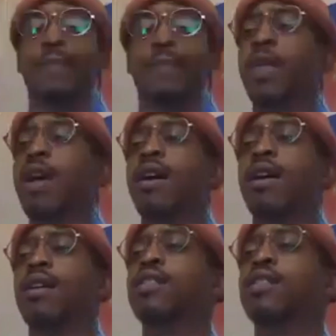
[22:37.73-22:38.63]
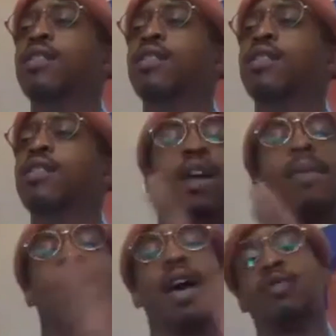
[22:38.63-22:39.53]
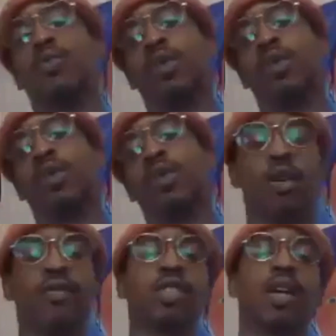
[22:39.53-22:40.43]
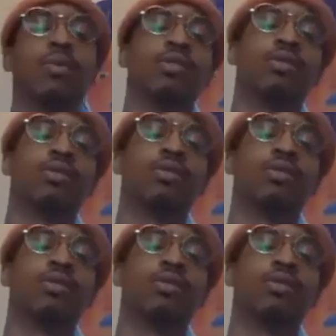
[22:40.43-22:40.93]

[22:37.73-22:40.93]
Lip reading: but just every time I got a release or every time there's some